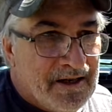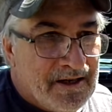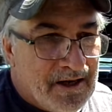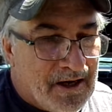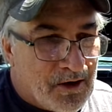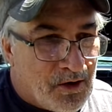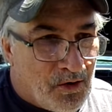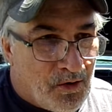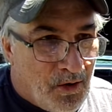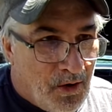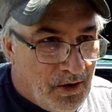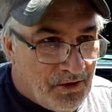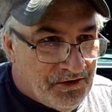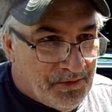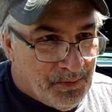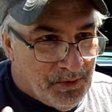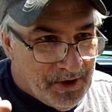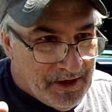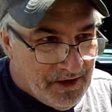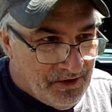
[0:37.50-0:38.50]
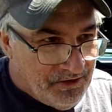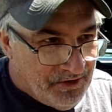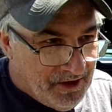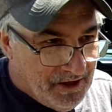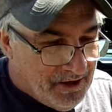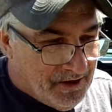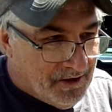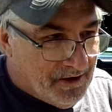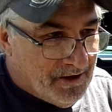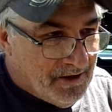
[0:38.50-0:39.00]
cross breeze
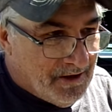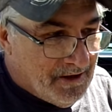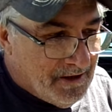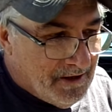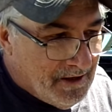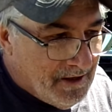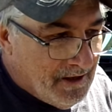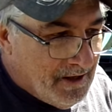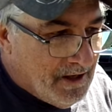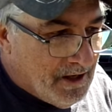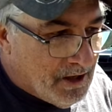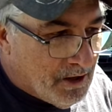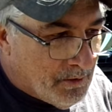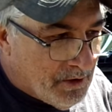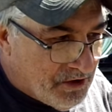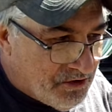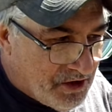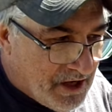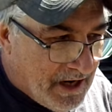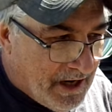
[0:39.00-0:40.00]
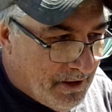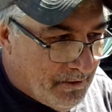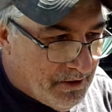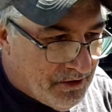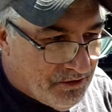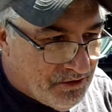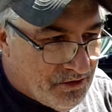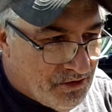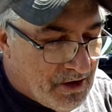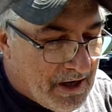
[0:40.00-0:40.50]
here, which
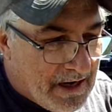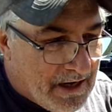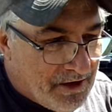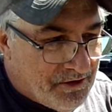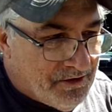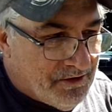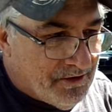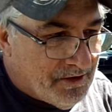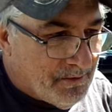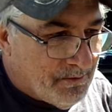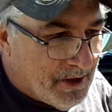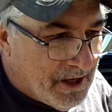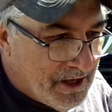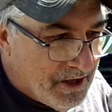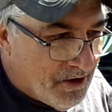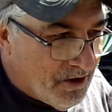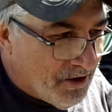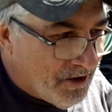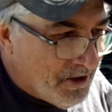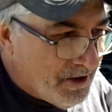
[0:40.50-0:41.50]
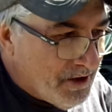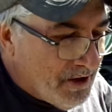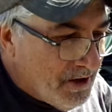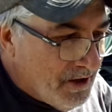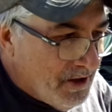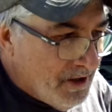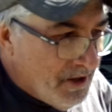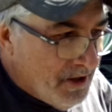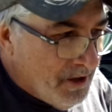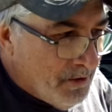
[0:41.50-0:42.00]
carries trash into my yard.
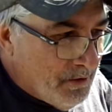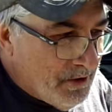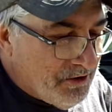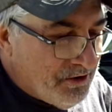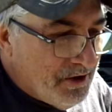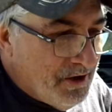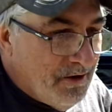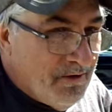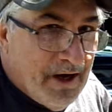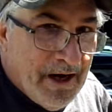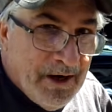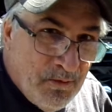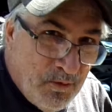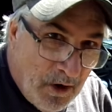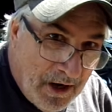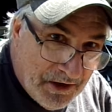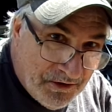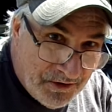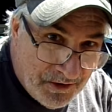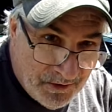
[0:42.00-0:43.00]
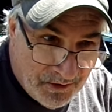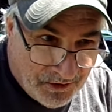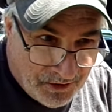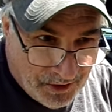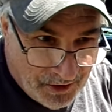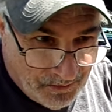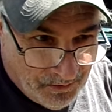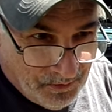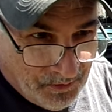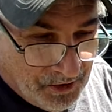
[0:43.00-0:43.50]
Which, you know, I watch
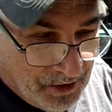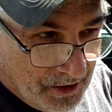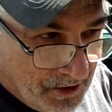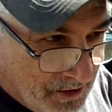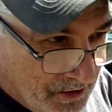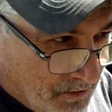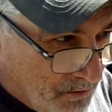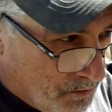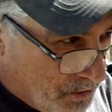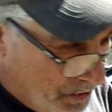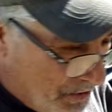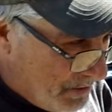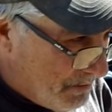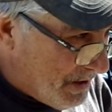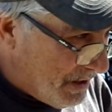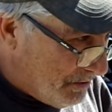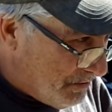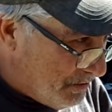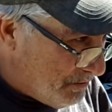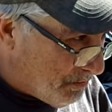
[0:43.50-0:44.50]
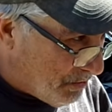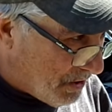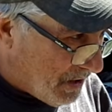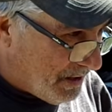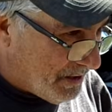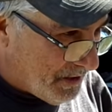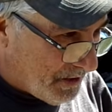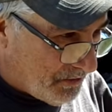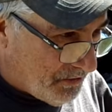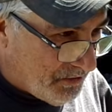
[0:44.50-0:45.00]
YouTube to learn about new
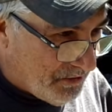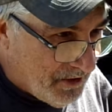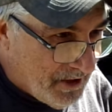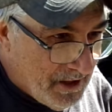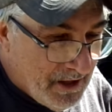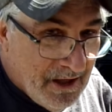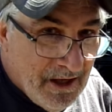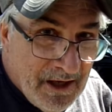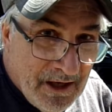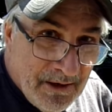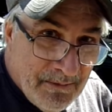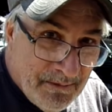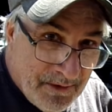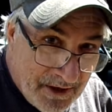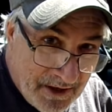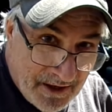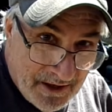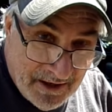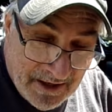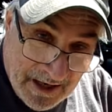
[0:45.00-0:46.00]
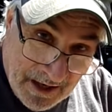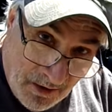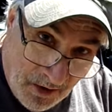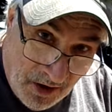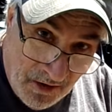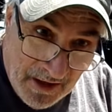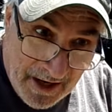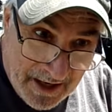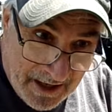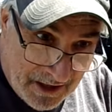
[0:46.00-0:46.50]
products, but now
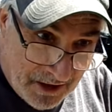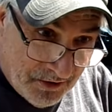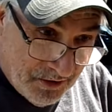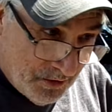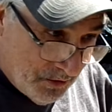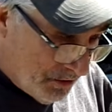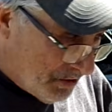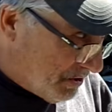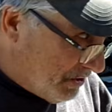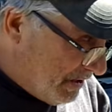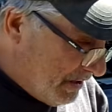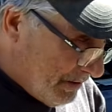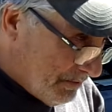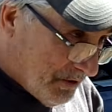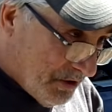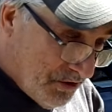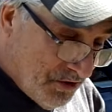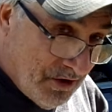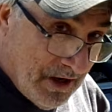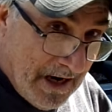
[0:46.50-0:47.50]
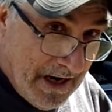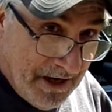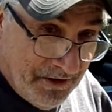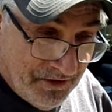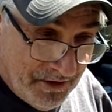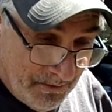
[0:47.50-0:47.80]
all I got to do is clean up the trash in